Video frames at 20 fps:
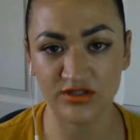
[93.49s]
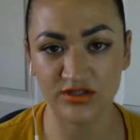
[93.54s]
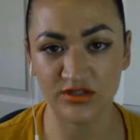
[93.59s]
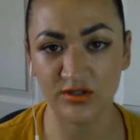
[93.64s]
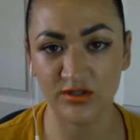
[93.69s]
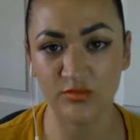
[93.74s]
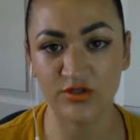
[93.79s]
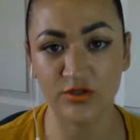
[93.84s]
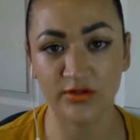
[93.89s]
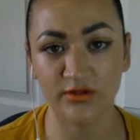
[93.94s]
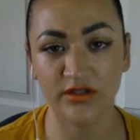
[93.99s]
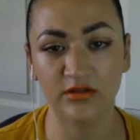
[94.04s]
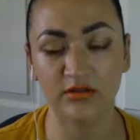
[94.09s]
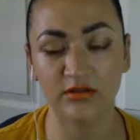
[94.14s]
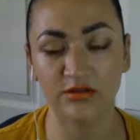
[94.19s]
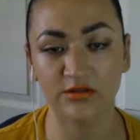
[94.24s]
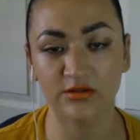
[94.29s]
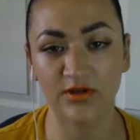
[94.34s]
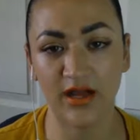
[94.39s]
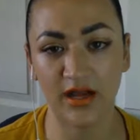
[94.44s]
system to
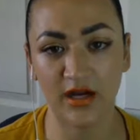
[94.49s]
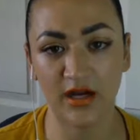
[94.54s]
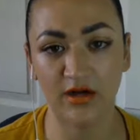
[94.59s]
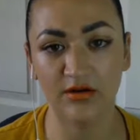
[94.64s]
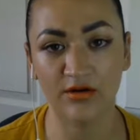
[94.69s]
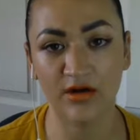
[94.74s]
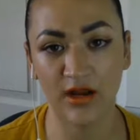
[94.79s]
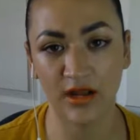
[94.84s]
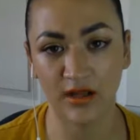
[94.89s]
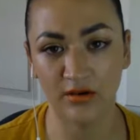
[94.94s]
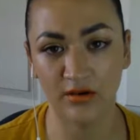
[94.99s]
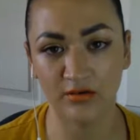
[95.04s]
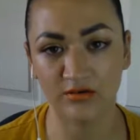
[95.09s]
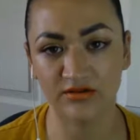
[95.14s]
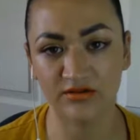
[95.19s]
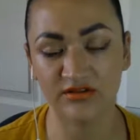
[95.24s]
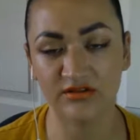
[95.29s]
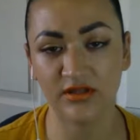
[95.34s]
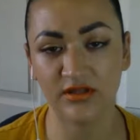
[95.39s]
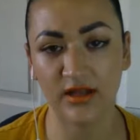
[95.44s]
include hair,
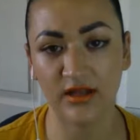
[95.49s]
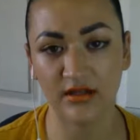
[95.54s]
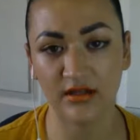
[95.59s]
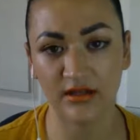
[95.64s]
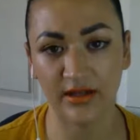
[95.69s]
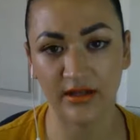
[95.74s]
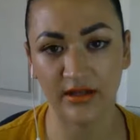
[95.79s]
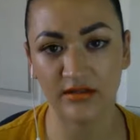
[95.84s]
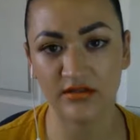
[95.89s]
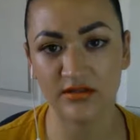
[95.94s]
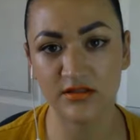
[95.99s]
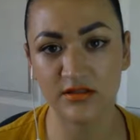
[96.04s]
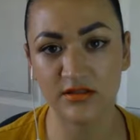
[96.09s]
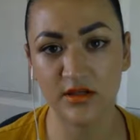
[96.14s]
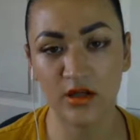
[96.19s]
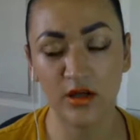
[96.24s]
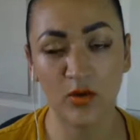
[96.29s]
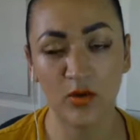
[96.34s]
nails, and glands.